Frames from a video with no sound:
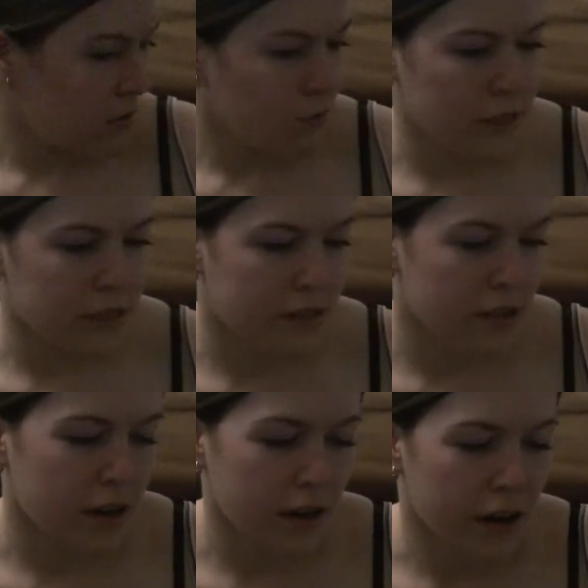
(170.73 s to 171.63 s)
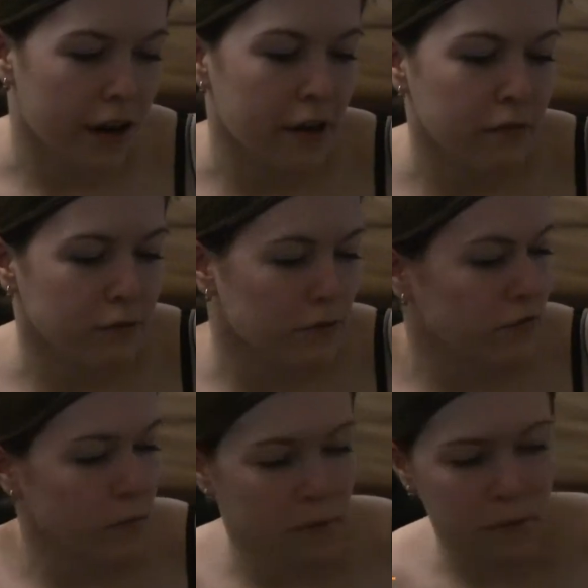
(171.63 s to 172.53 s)
which I
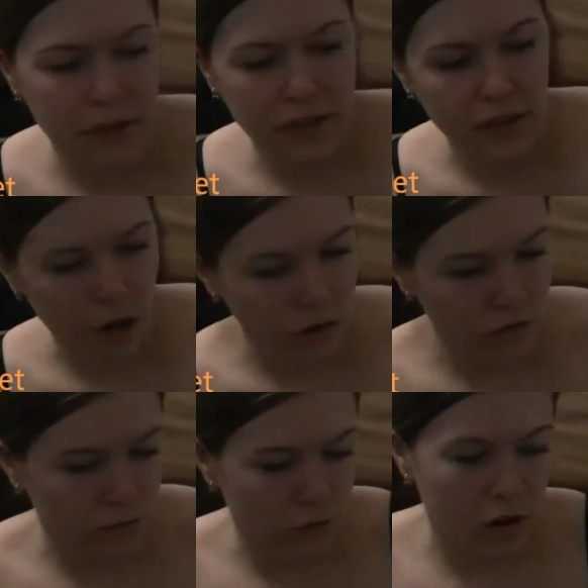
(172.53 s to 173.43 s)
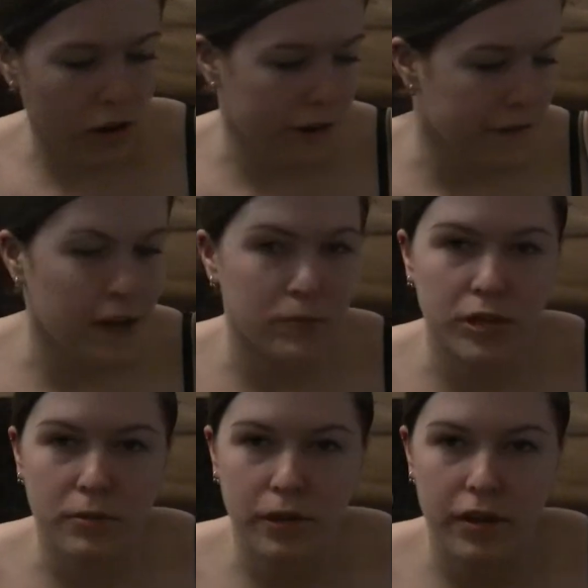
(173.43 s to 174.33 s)
remember being told aren't available
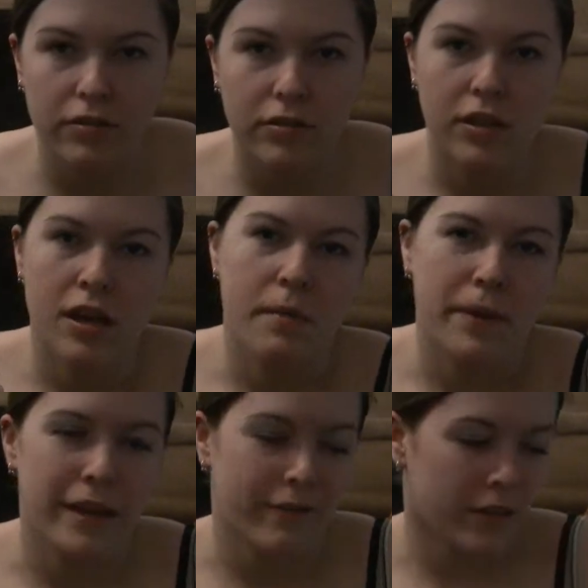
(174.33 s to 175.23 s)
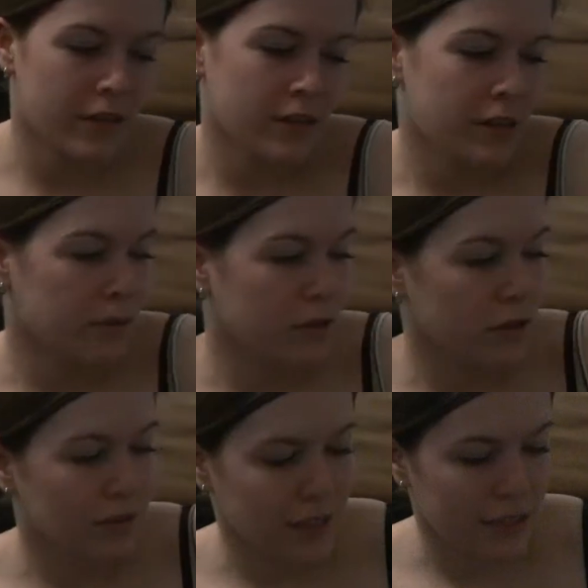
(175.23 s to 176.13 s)
anywhere else, but you never know. I'm sure they'll
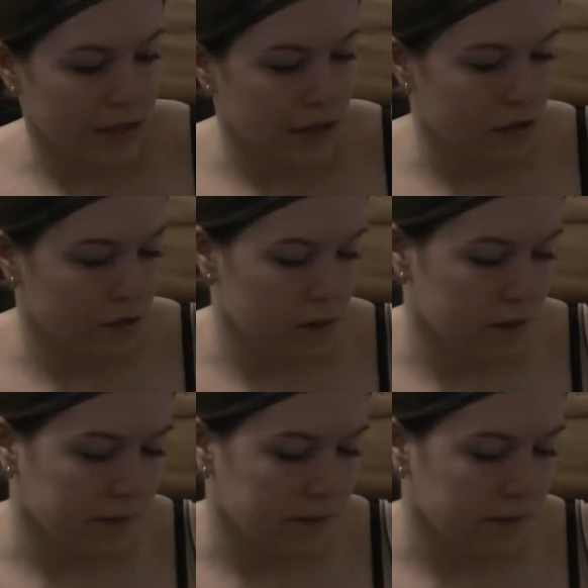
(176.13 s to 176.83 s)
release it elsewhere.